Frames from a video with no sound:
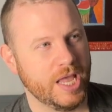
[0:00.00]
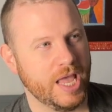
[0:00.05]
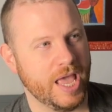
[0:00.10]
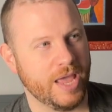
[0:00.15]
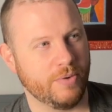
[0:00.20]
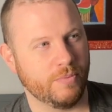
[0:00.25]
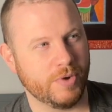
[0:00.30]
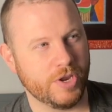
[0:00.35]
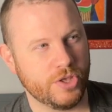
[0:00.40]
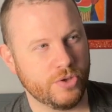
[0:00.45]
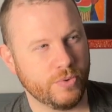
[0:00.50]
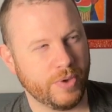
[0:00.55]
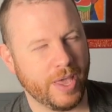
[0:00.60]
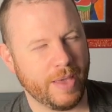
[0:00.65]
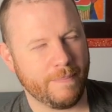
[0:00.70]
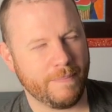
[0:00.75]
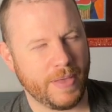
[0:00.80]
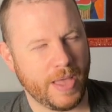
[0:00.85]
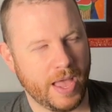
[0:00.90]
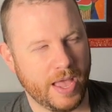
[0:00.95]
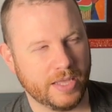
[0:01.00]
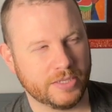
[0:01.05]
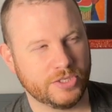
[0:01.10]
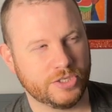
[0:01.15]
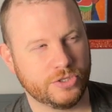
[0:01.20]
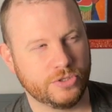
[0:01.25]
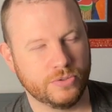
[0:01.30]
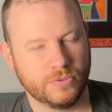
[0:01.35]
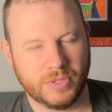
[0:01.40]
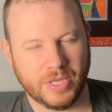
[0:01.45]
And when you get past
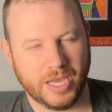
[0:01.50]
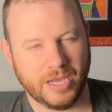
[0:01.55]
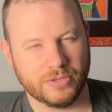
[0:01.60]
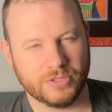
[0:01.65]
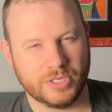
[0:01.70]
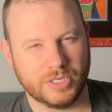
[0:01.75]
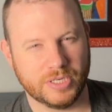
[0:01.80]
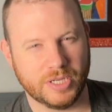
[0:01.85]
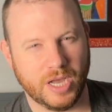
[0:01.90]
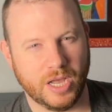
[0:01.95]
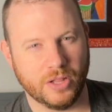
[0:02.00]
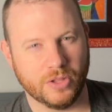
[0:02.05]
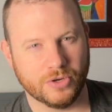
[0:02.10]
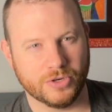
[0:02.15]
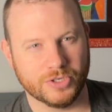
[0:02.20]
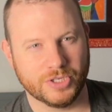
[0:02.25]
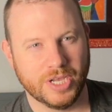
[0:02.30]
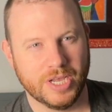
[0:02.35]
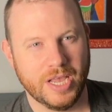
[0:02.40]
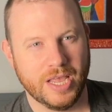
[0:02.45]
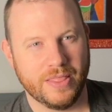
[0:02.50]
$2,000,